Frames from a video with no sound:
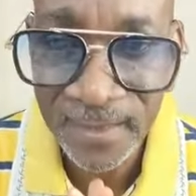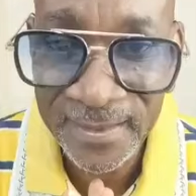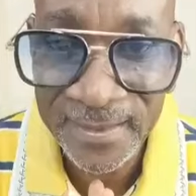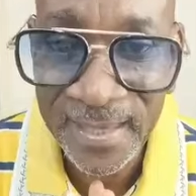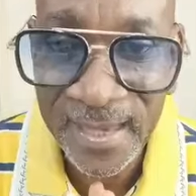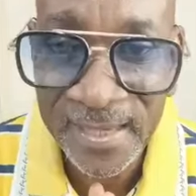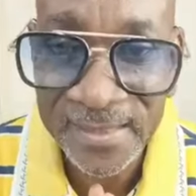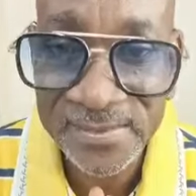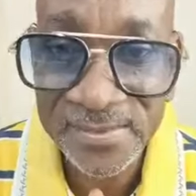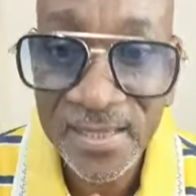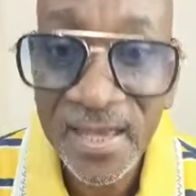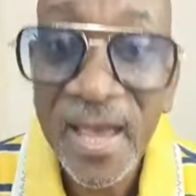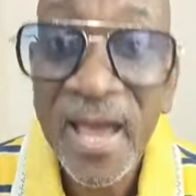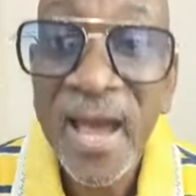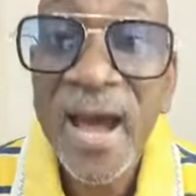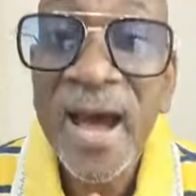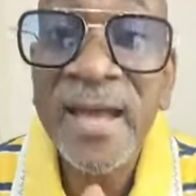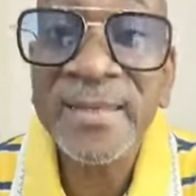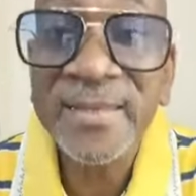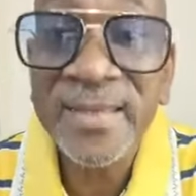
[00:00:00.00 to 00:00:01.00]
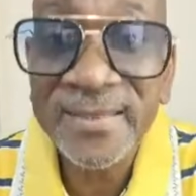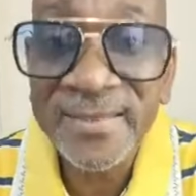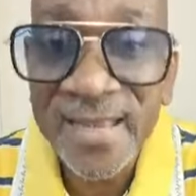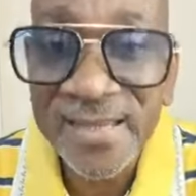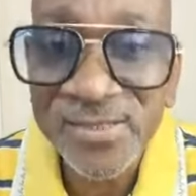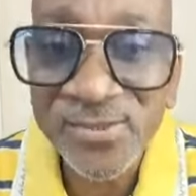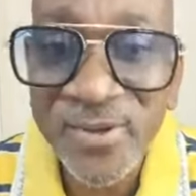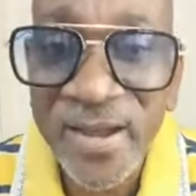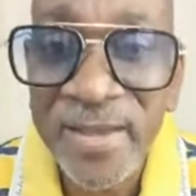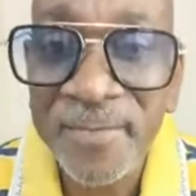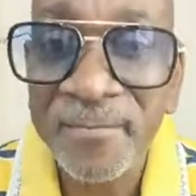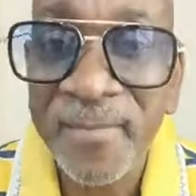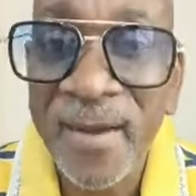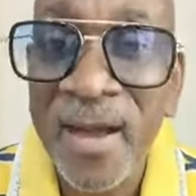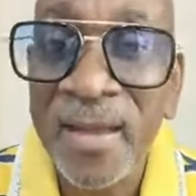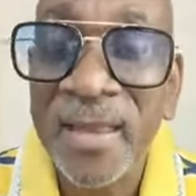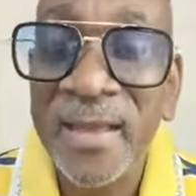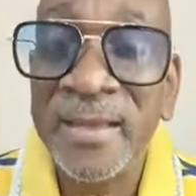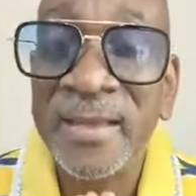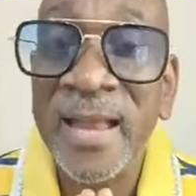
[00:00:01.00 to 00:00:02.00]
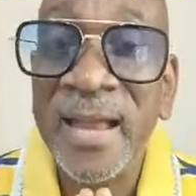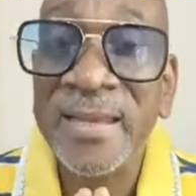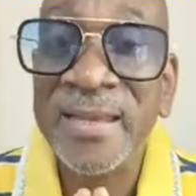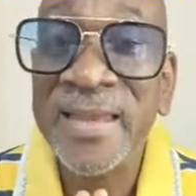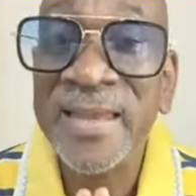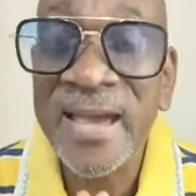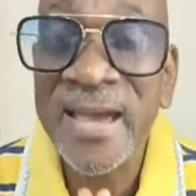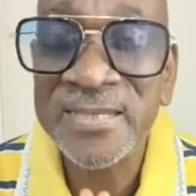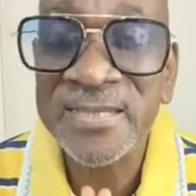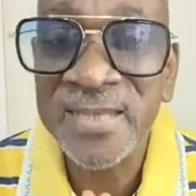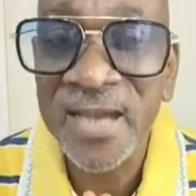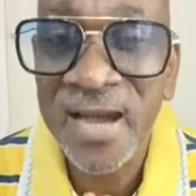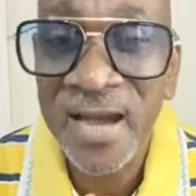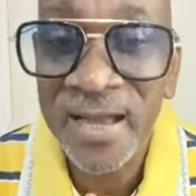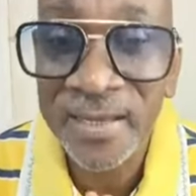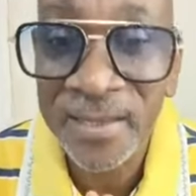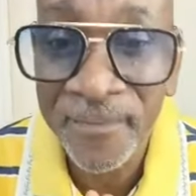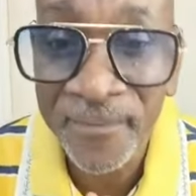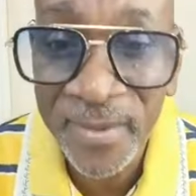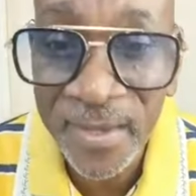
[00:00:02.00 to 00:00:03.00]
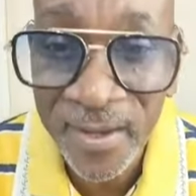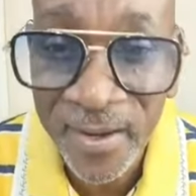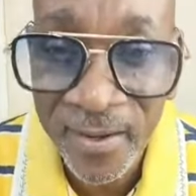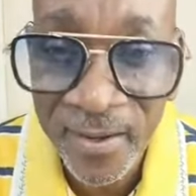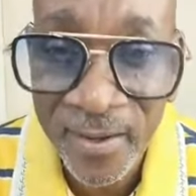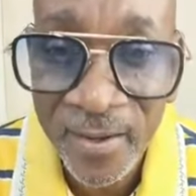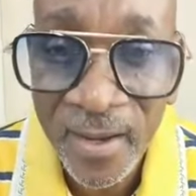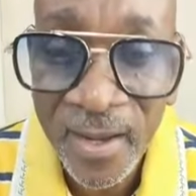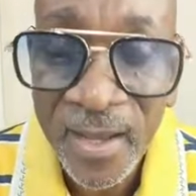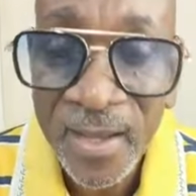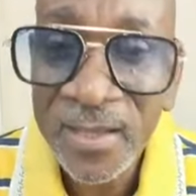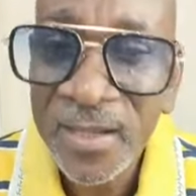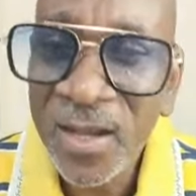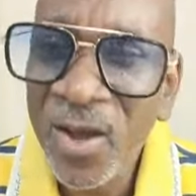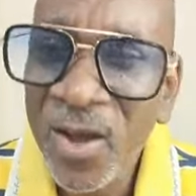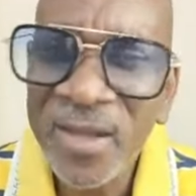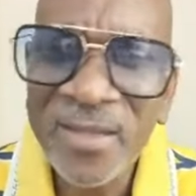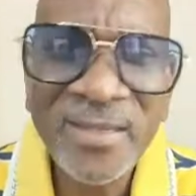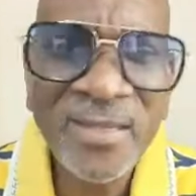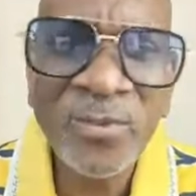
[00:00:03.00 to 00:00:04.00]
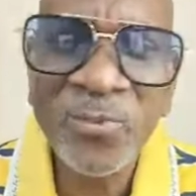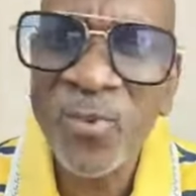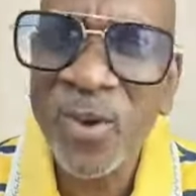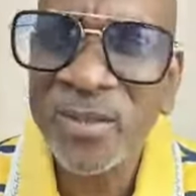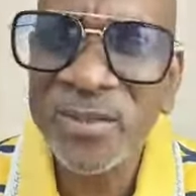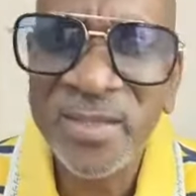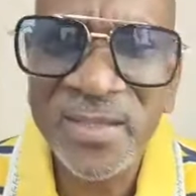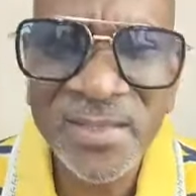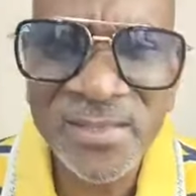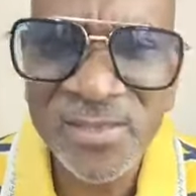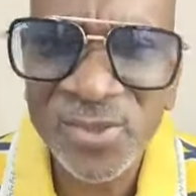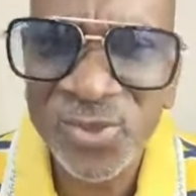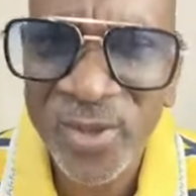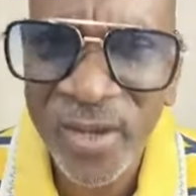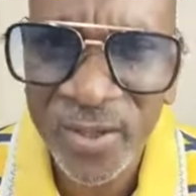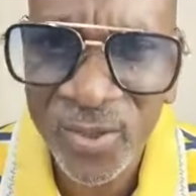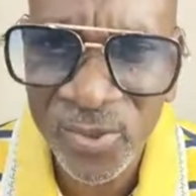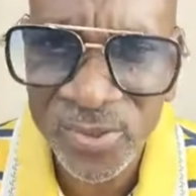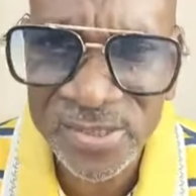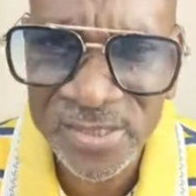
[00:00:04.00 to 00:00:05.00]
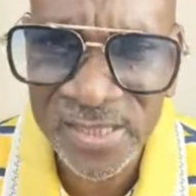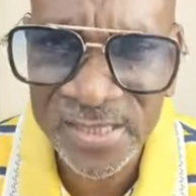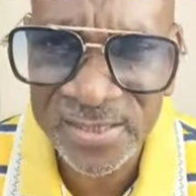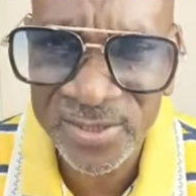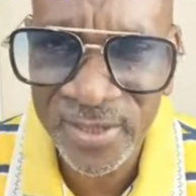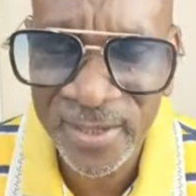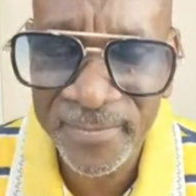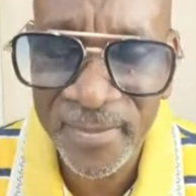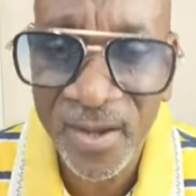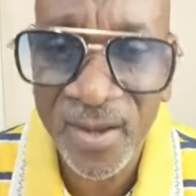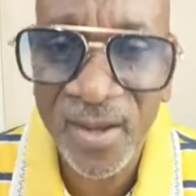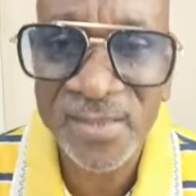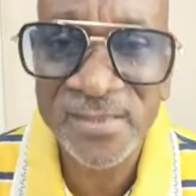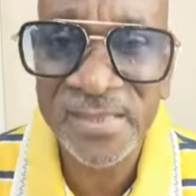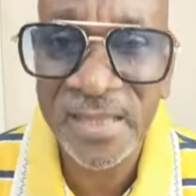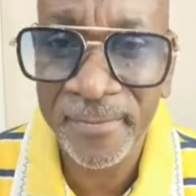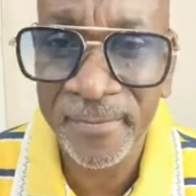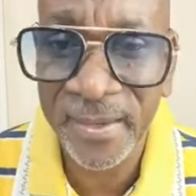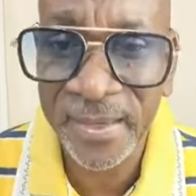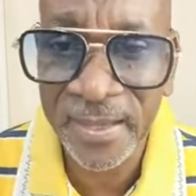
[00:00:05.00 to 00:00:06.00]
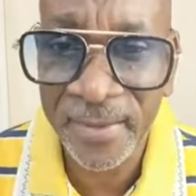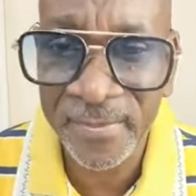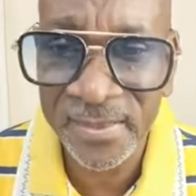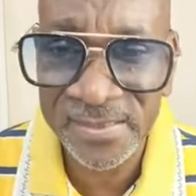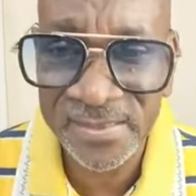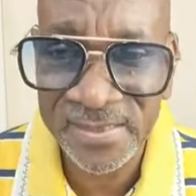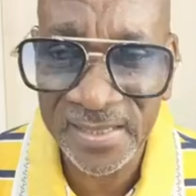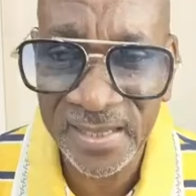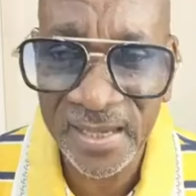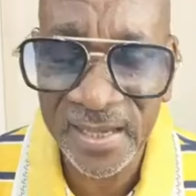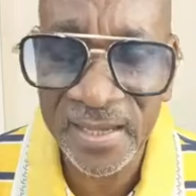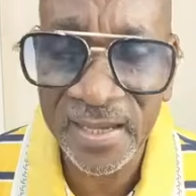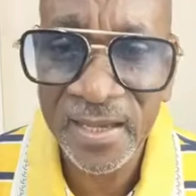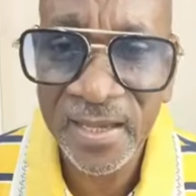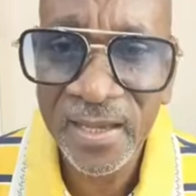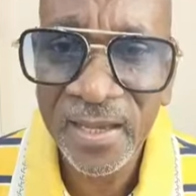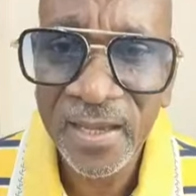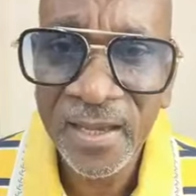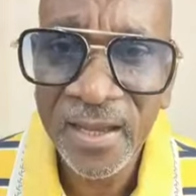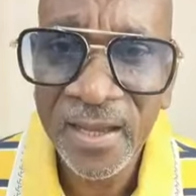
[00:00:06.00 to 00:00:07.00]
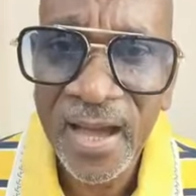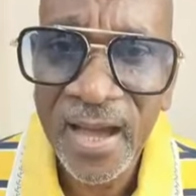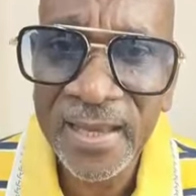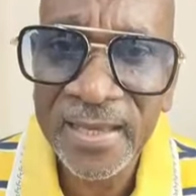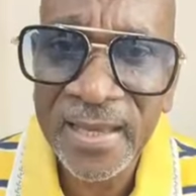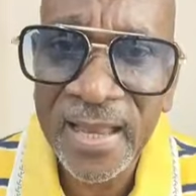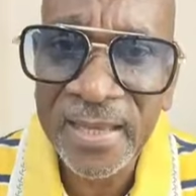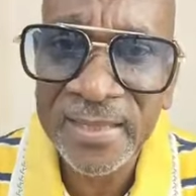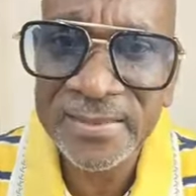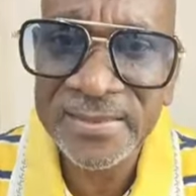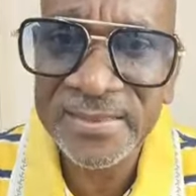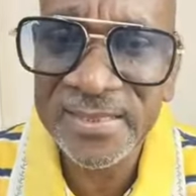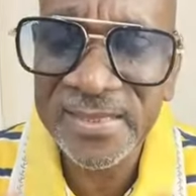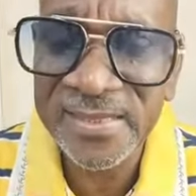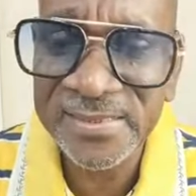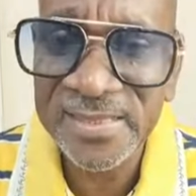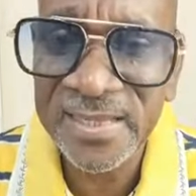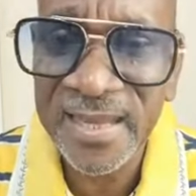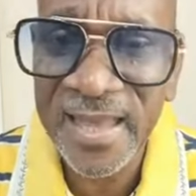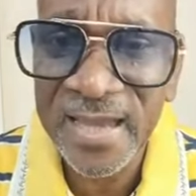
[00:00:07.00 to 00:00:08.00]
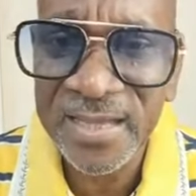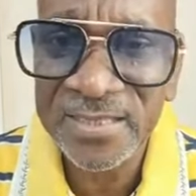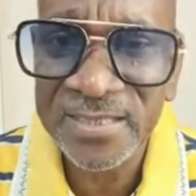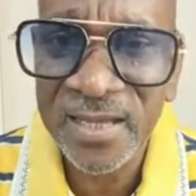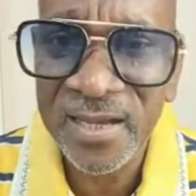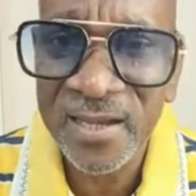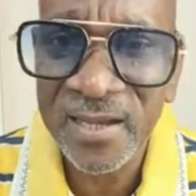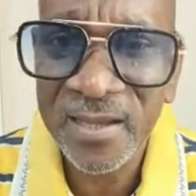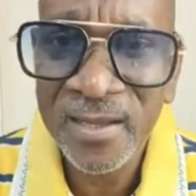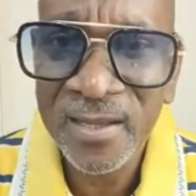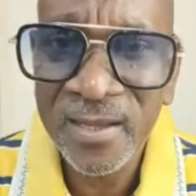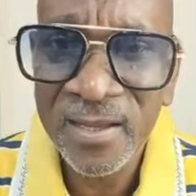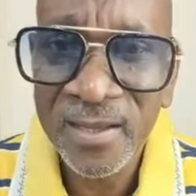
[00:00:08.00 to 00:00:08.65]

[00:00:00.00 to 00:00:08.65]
Yes, and that's right, Malan and Elisha and the bear. God didn't want to destroy those children because they made a mistake and, and teased Elisha.